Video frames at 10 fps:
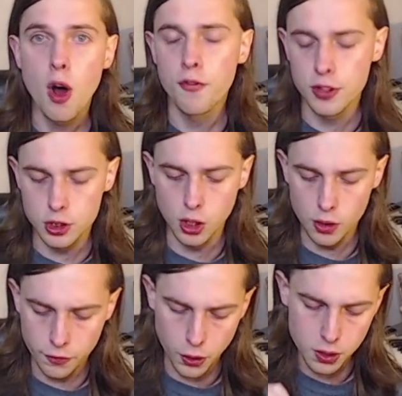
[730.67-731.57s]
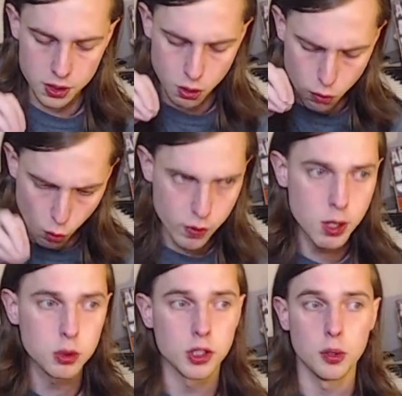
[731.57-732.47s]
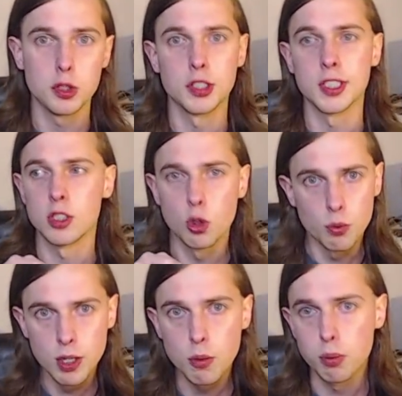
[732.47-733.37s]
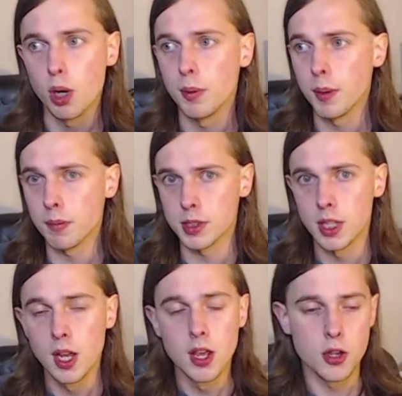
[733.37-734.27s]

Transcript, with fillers: often don't focus on real solutions to real problems.